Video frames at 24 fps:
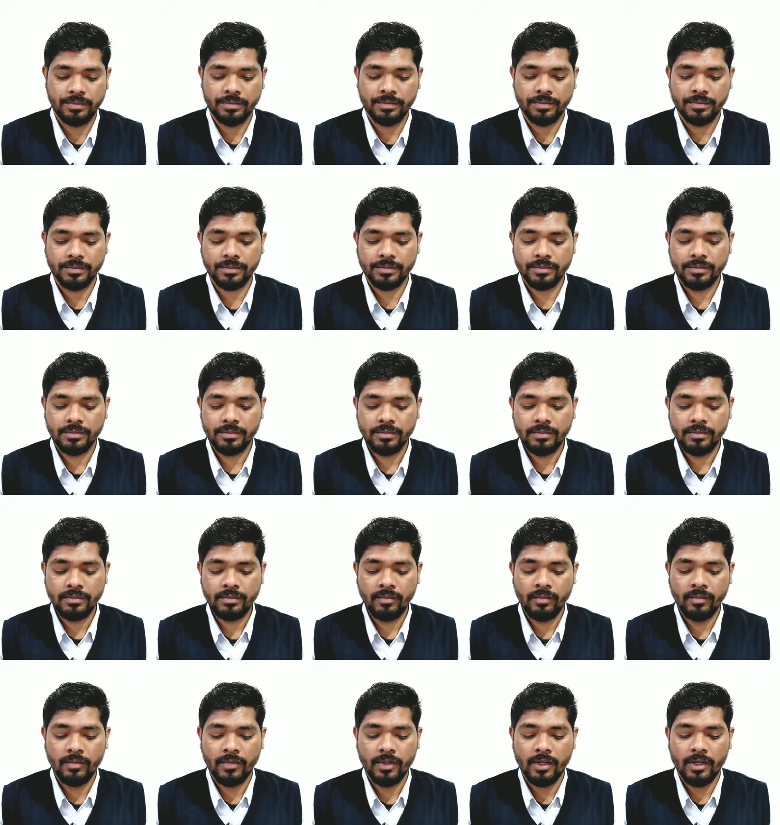
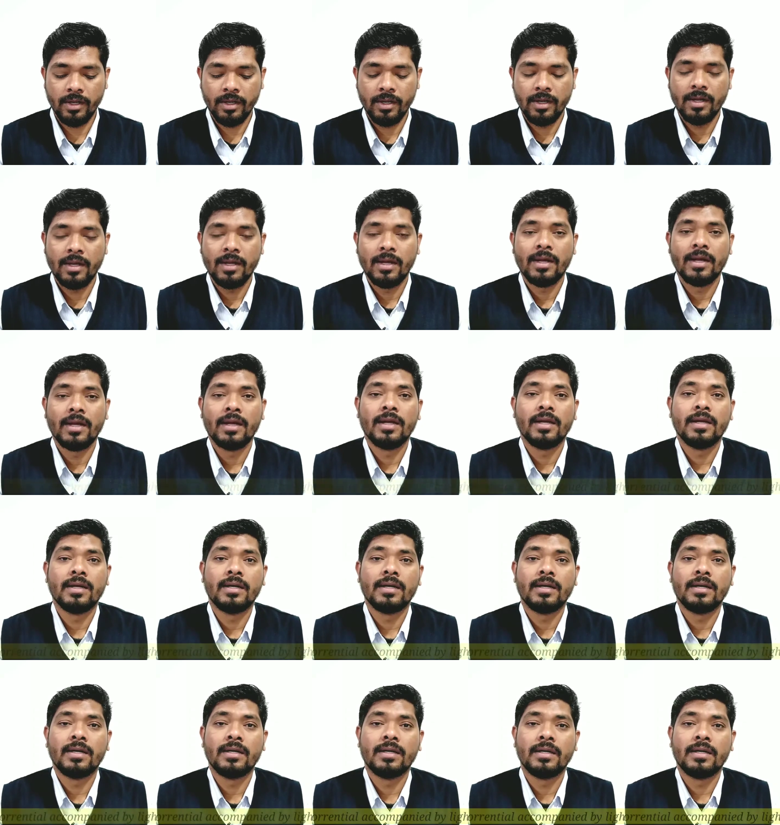Nothing is said.